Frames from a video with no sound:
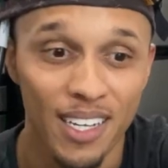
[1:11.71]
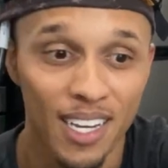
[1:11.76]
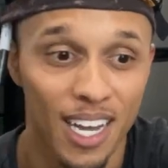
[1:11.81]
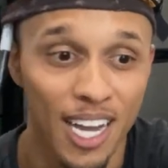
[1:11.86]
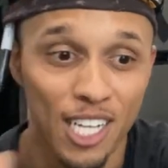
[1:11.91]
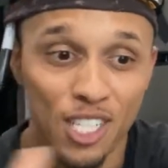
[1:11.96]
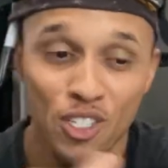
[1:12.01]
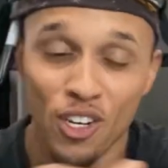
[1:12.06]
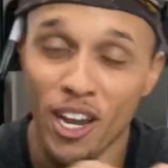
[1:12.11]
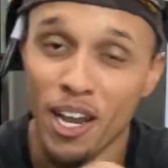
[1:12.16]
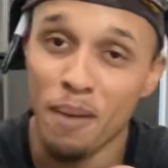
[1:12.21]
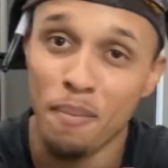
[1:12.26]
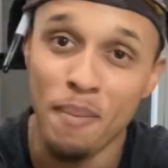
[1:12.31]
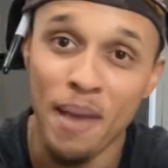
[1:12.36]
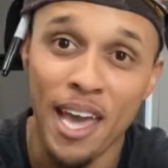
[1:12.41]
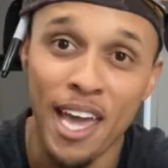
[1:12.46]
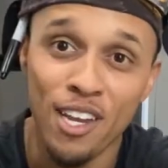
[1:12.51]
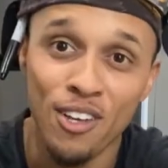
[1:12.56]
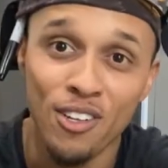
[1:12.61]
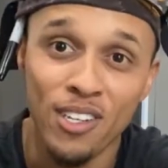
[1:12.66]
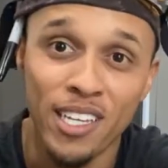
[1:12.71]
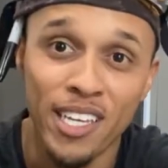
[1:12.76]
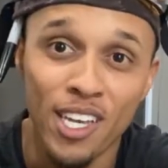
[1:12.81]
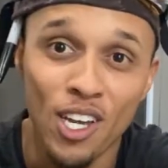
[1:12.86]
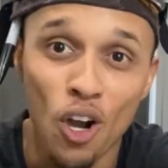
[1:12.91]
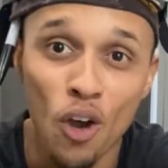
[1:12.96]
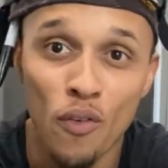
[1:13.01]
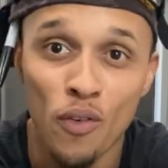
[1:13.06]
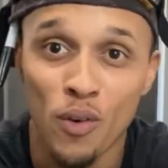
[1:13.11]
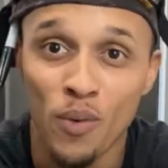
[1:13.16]
I tried and manually
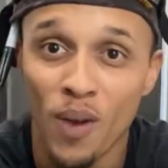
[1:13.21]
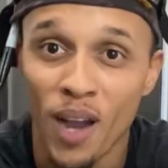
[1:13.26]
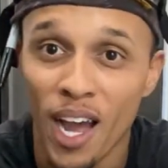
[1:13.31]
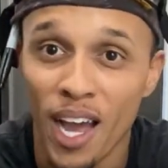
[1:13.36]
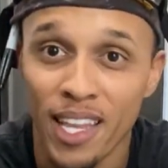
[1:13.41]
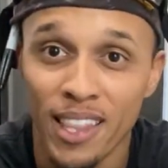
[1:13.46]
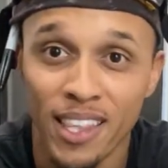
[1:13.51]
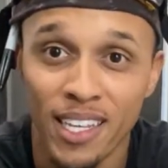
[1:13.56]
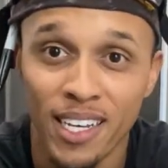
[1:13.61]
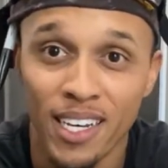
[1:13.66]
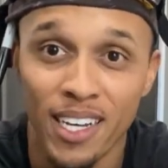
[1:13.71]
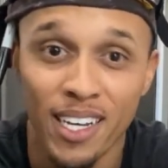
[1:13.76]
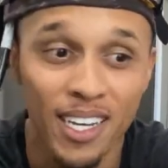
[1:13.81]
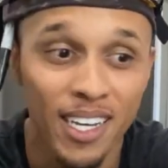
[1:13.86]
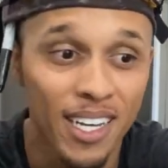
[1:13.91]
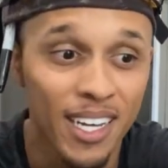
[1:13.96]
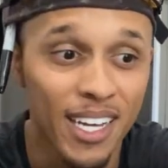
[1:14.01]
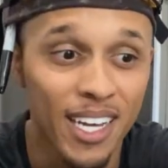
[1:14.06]
override the